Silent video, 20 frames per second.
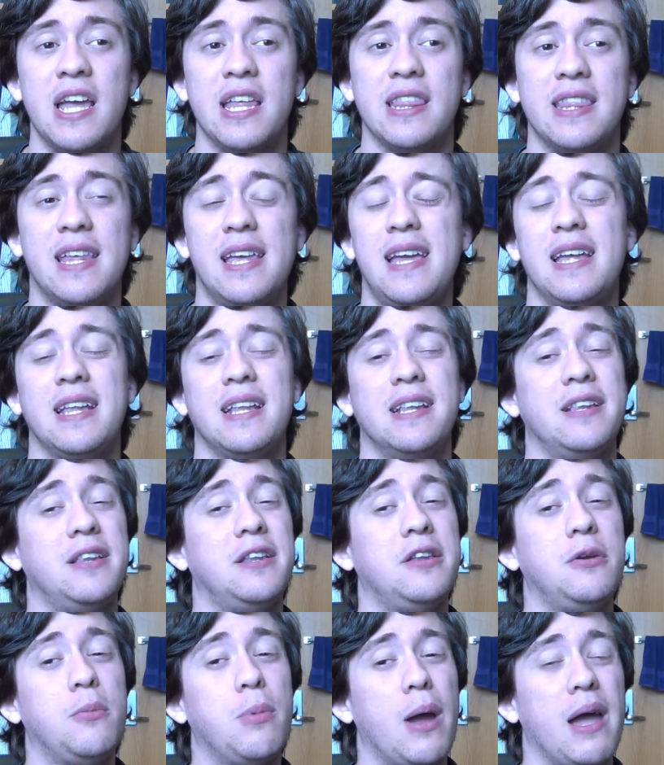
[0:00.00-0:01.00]
that
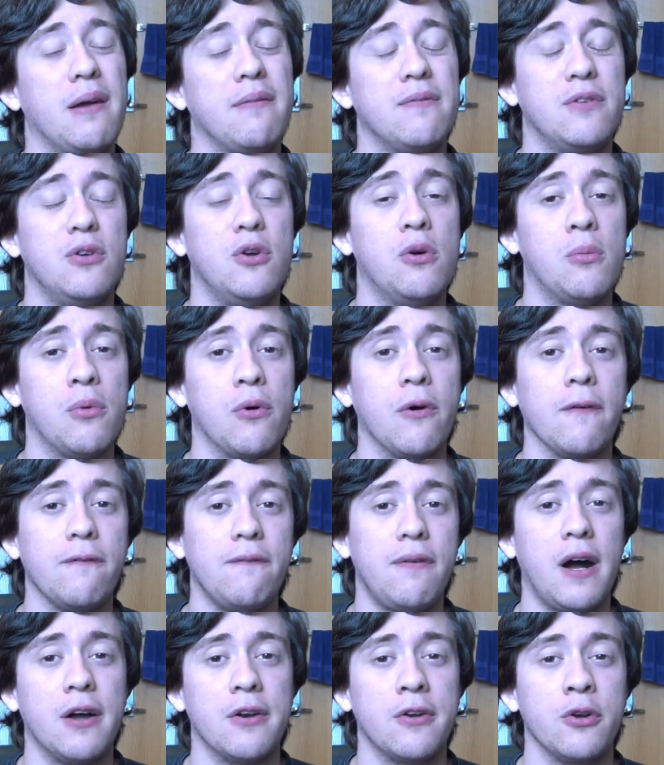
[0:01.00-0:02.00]
you have no more
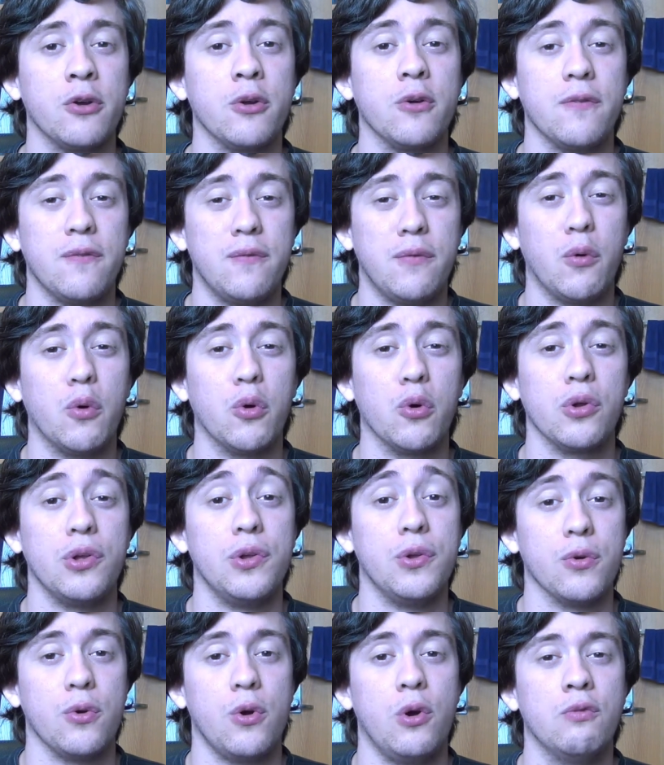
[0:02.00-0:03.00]
fodder for
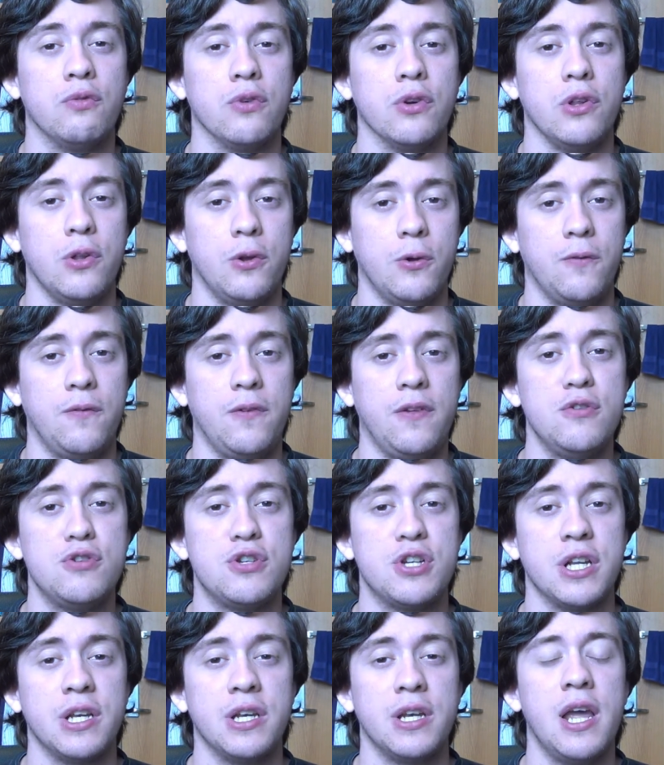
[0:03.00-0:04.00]
your Overload
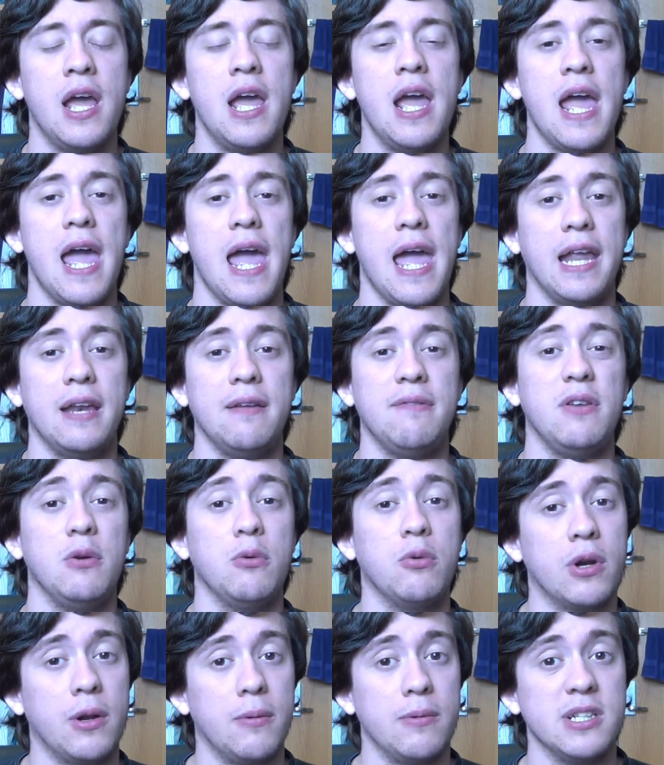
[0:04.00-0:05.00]
Fusion, and if you
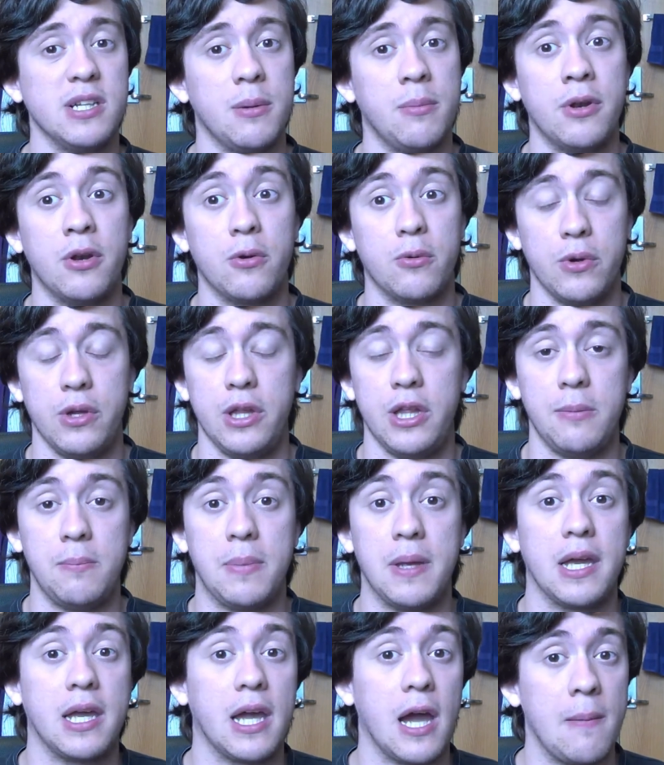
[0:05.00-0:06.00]
want to summon a really
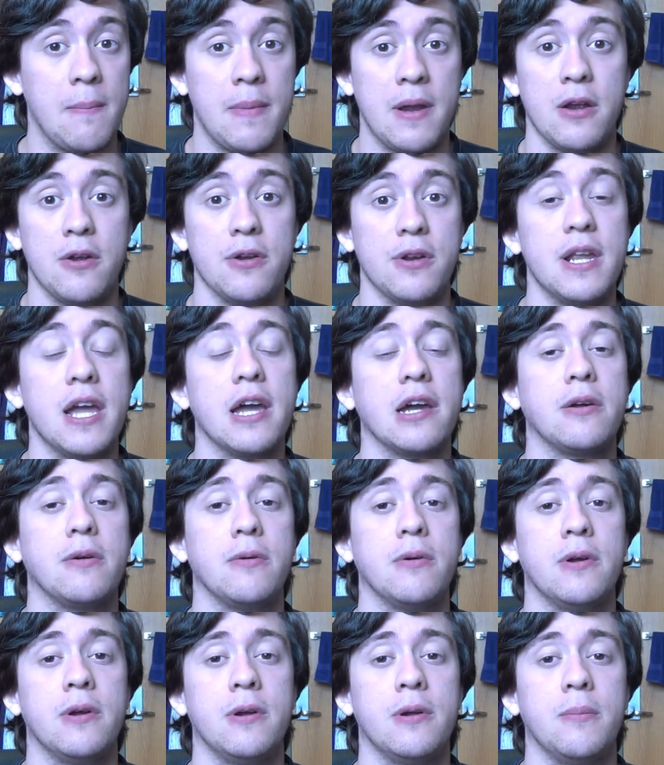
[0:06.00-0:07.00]
big Chimera Tech
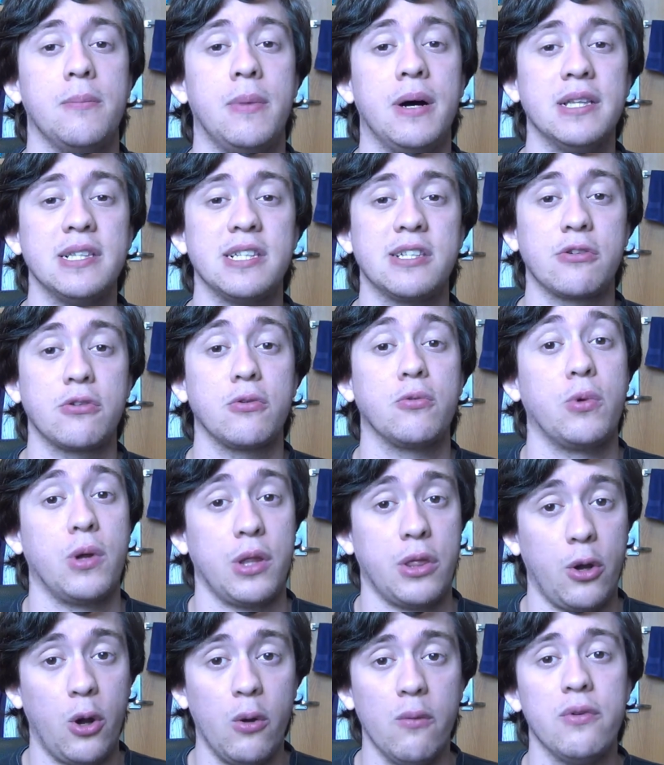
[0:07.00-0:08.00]
monster
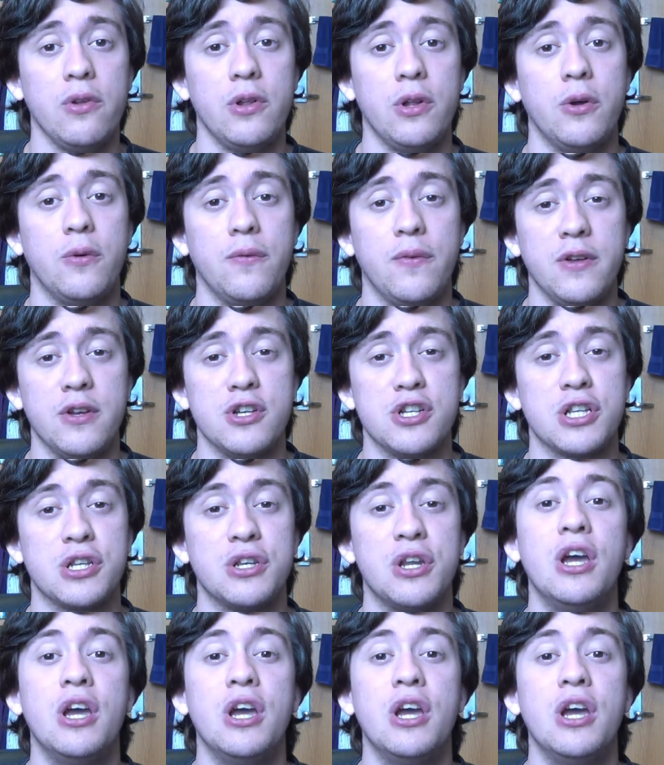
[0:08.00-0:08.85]
with Overload Fusion,